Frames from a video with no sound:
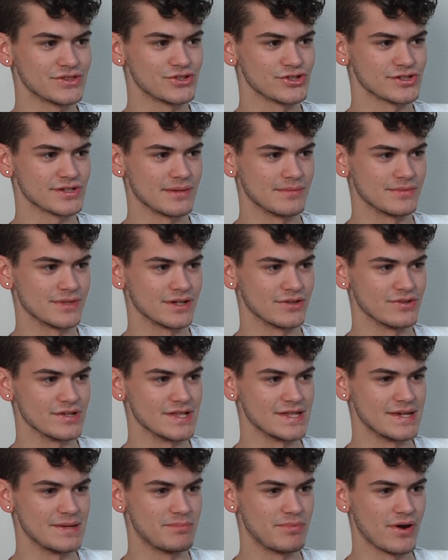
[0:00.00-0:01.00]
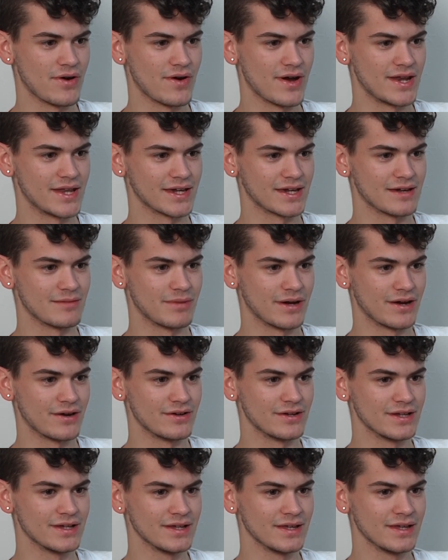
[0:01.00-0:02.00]
There's something really poetic
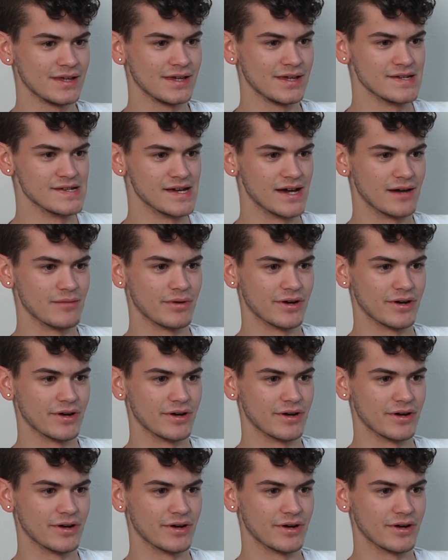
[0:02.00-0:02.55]
about a